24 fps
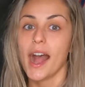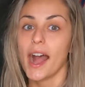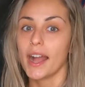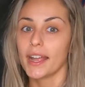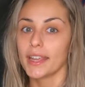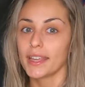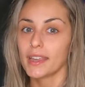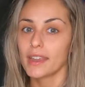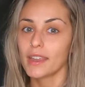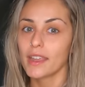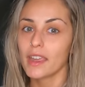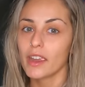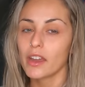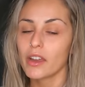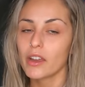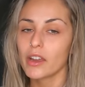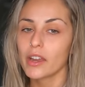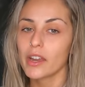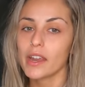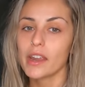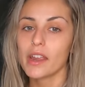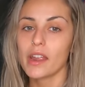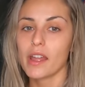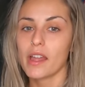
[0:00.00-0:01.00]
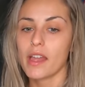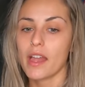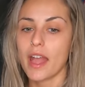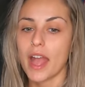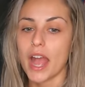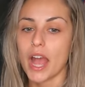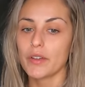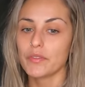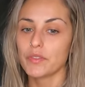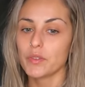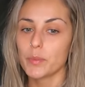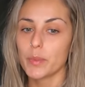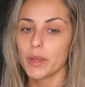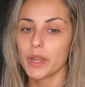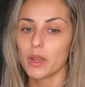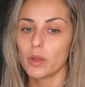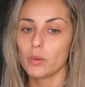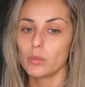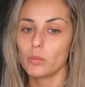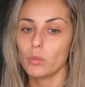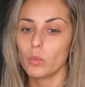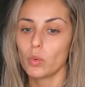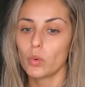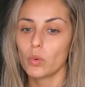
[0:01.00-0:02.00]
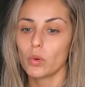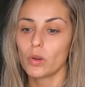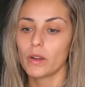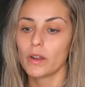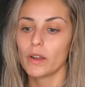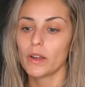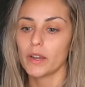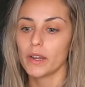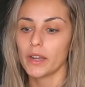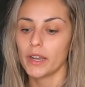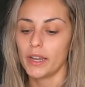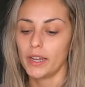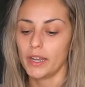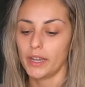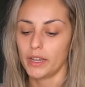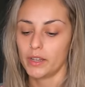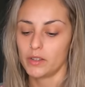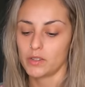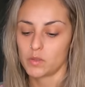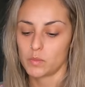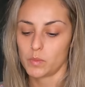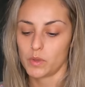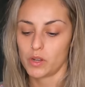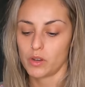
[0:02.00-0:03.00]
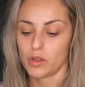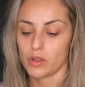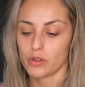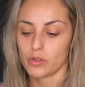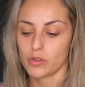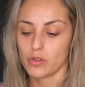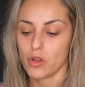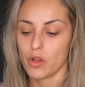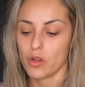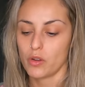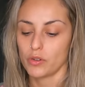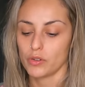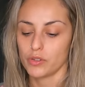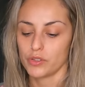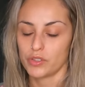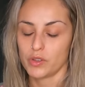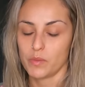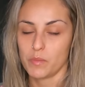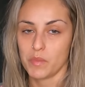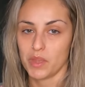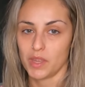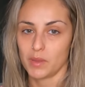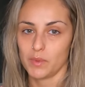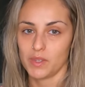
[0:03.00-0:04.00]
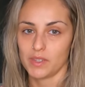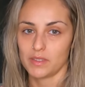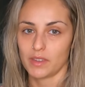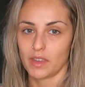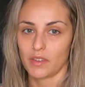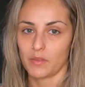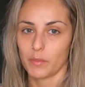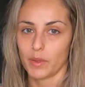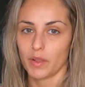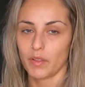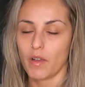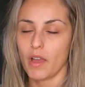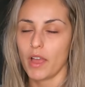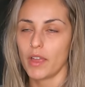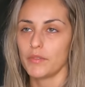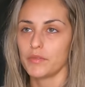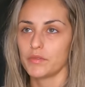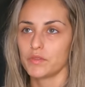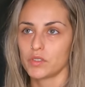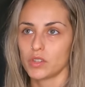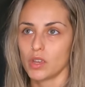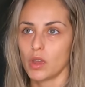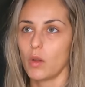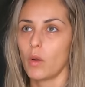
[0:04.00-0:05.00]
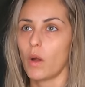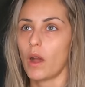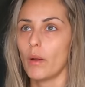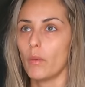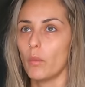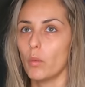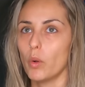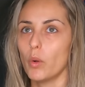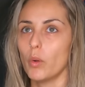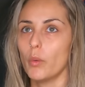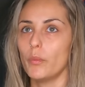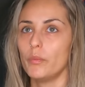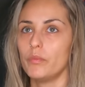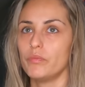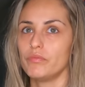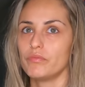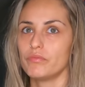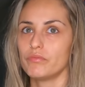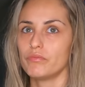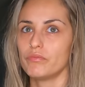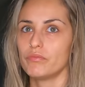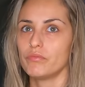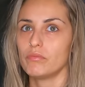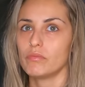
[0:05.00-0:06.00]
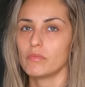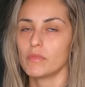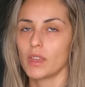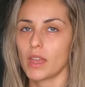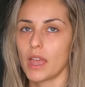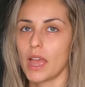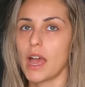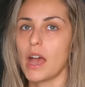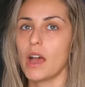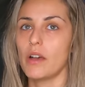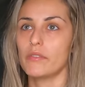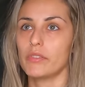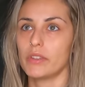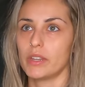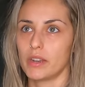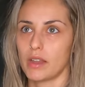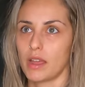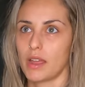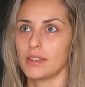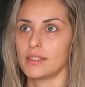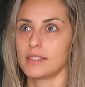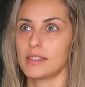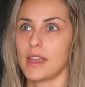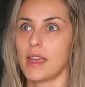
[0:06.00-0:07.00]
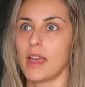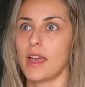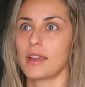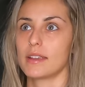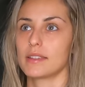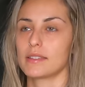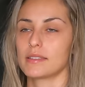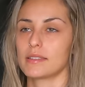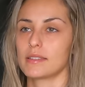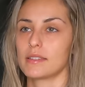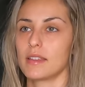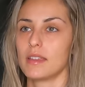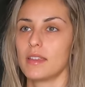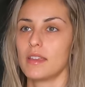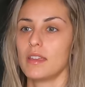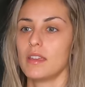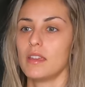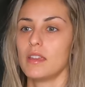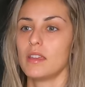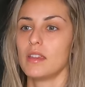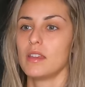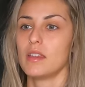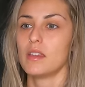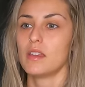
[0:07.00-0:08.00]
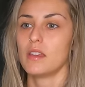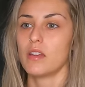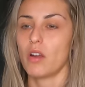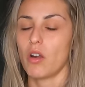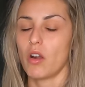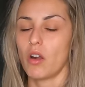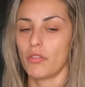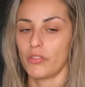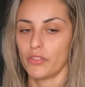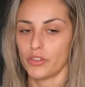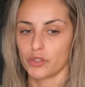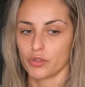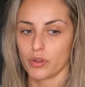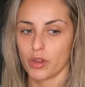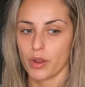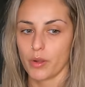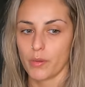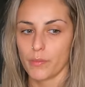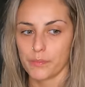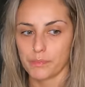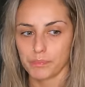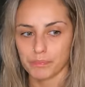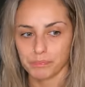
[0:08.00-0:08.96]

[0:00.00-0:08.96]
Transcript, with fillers: I can carry half a pound more and spend $100 to maybe save my life. So I will have an ice axe on the trail.